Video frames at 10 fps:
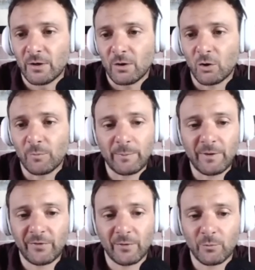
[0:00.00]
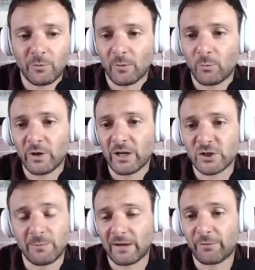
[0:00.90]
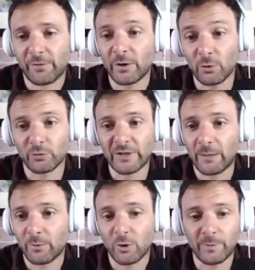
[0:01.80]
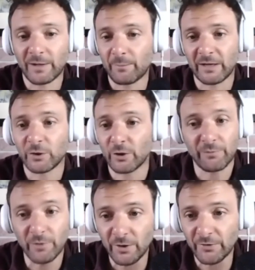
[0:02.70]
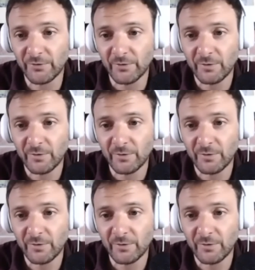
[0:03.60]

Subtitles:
Or maybe someone actually made fun a long time ago about my tone of voice.